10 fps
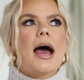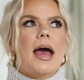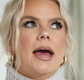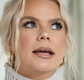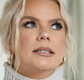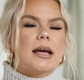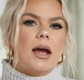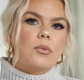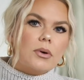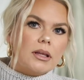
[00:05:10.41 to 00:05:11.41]
And I
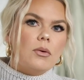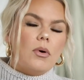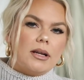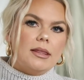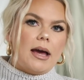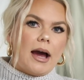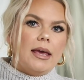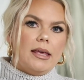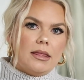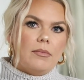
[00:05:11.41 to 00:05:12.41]
really wanted
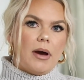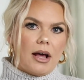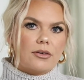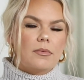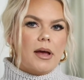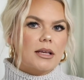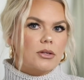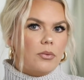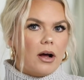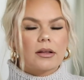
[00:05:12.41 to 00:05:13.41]
that in the bathroom
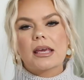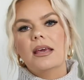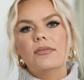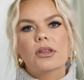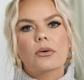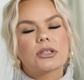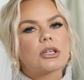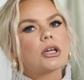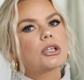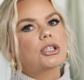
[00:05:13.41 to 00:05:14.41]
as well, even though
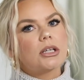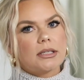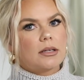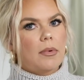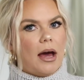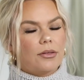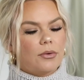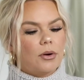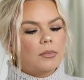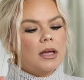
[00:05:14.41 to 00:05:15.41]
it's just a
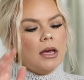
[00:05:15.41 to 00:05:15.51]
bathroom.